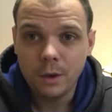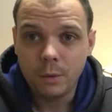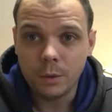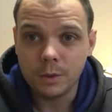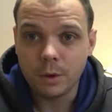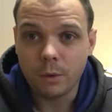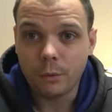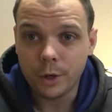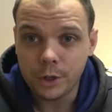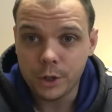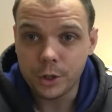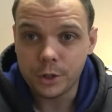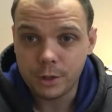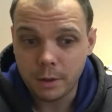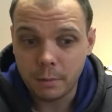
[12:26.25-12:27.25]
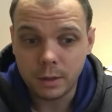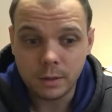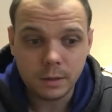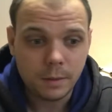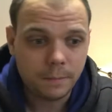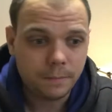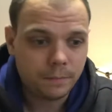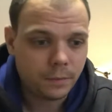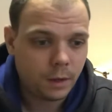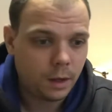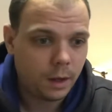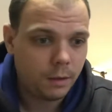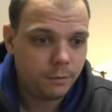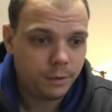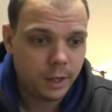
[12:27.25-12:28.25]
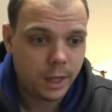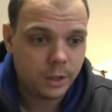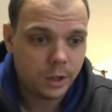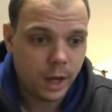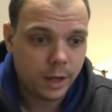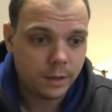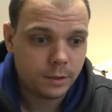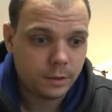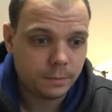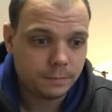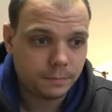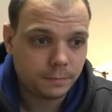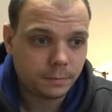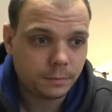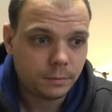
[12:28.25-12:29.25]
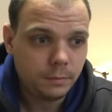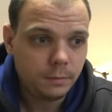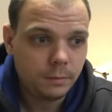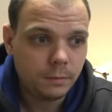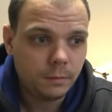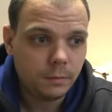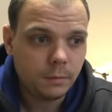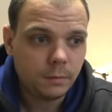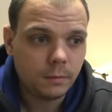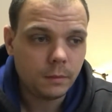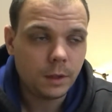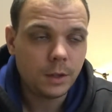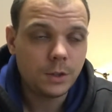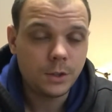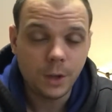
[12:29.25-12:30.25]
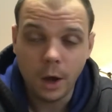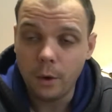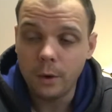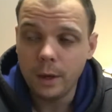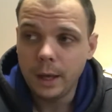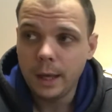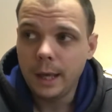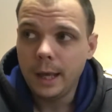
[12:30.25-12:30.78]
was a Richard Simmons VHS. So